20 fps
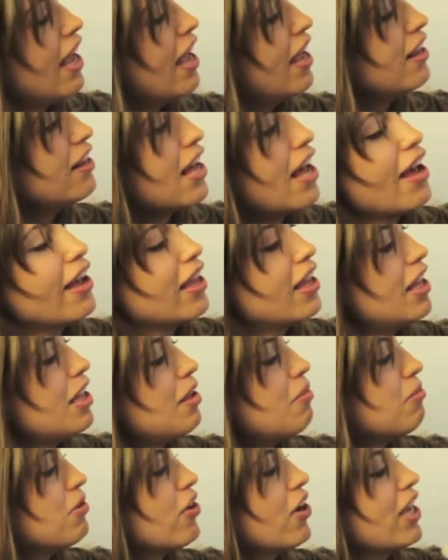and I
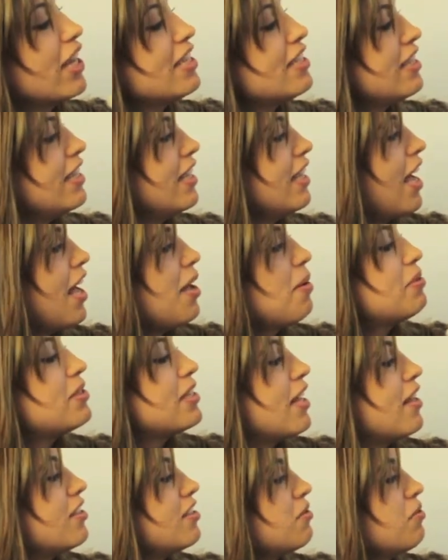am crazy
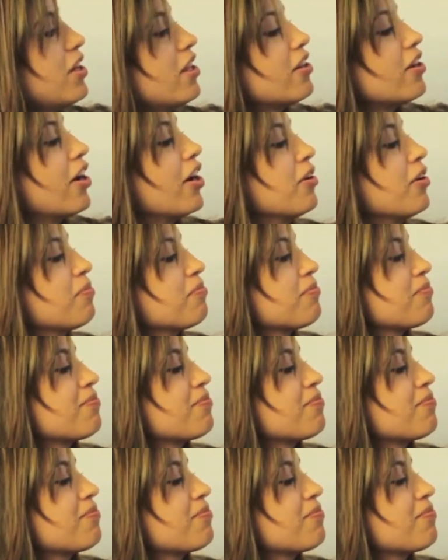obsessed with her.